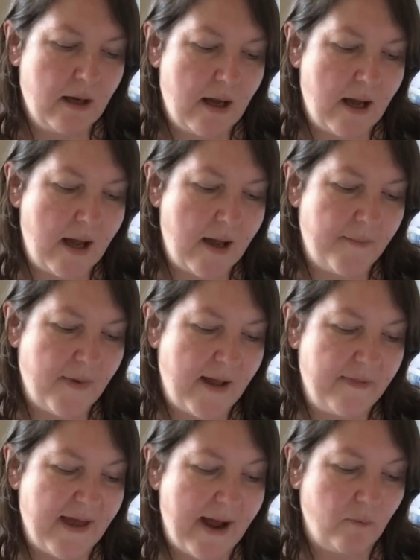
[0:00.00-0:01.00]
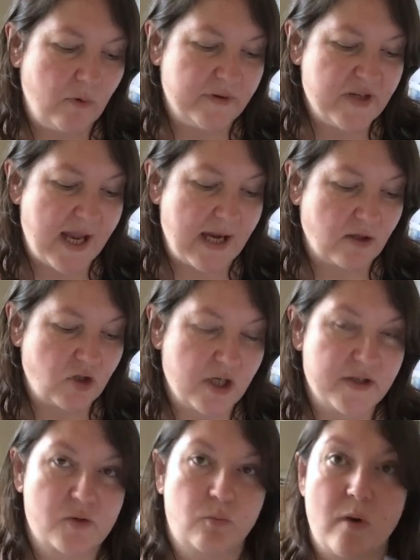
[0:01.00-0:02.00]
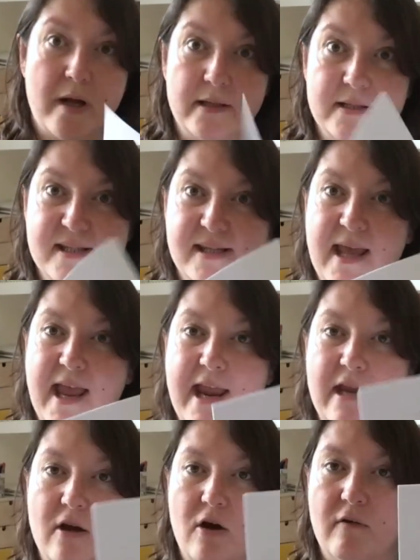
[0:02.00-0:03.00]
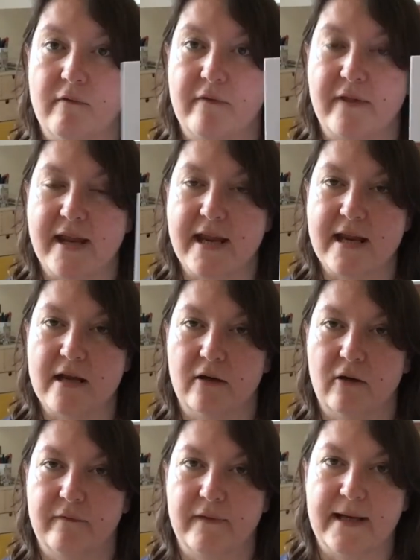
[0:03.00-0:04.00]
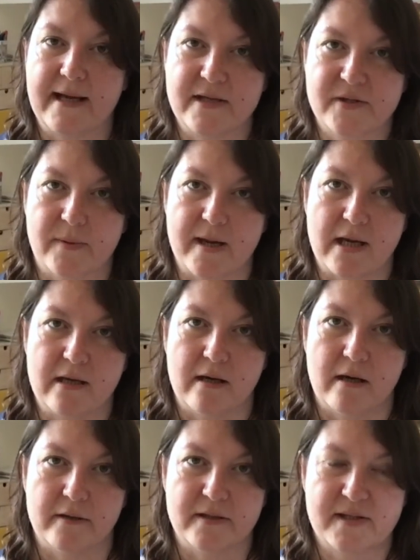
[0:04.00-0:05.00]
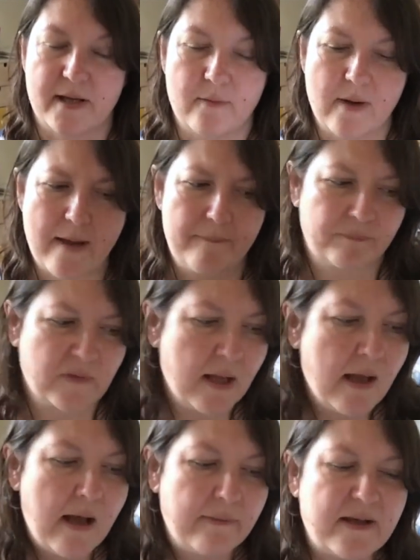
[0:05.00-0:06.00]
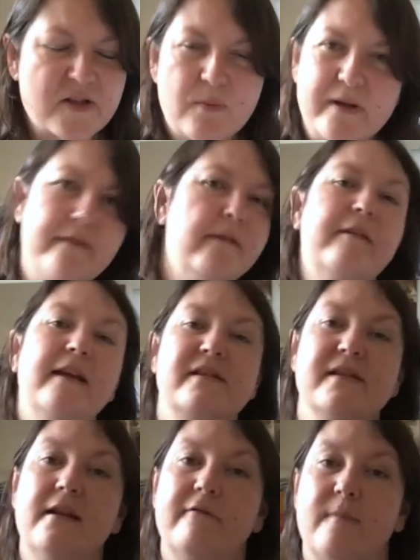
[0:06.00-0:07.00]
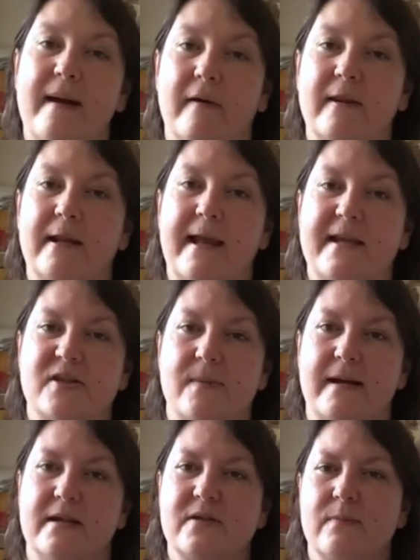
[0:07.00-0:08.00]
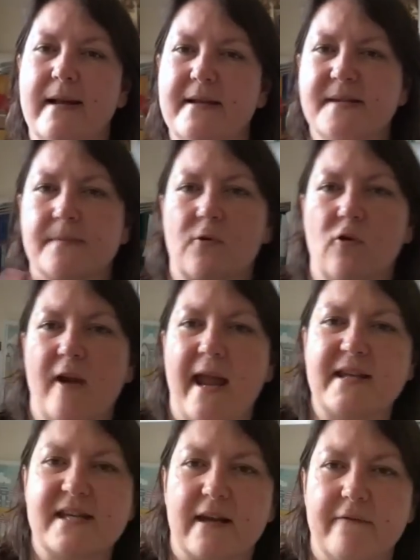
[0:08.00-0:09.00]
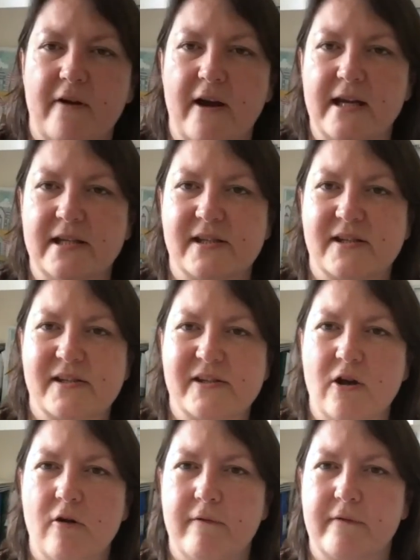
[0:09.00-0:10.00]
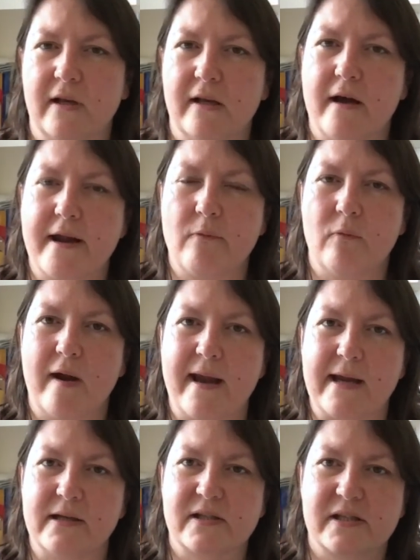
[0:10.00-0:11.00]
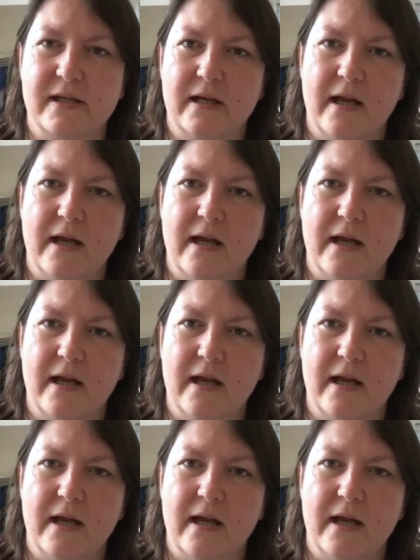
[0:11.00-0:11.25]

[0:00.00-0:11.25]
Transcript: And that will take just 1 skein of the lace weight yarn. So that's one of the things I love about lace weight, as well as creating a very soft, lightweight